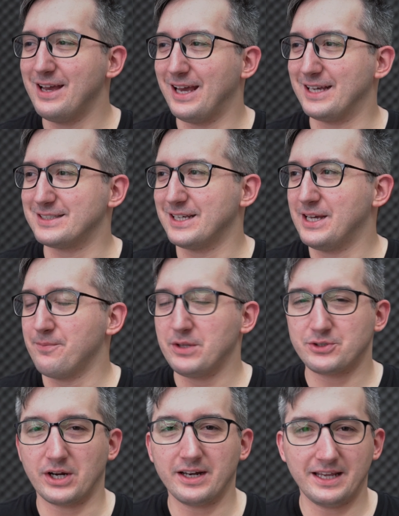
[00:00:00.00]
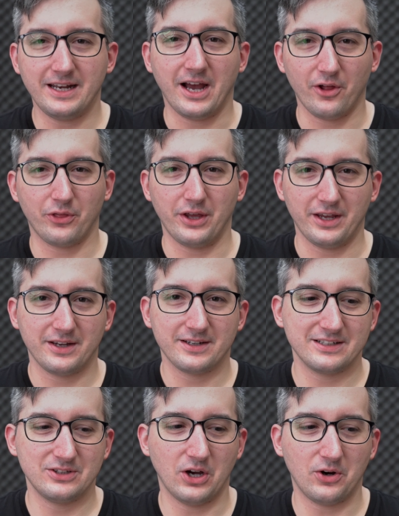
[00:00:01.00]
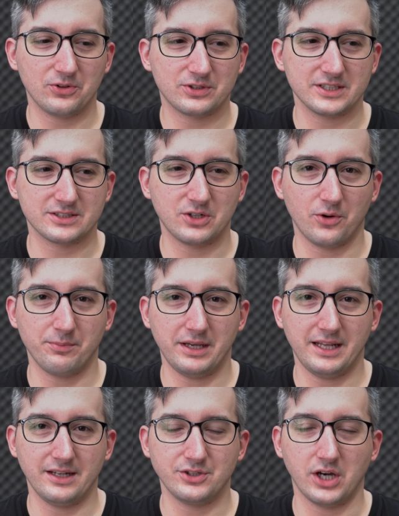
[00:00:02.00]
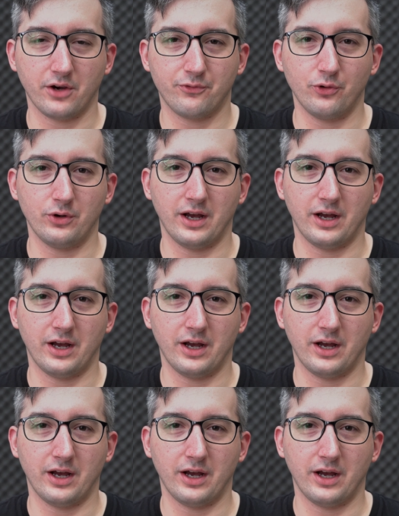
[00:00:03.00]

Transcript: Is try to eat healthy. Don't just go and be eating junk food.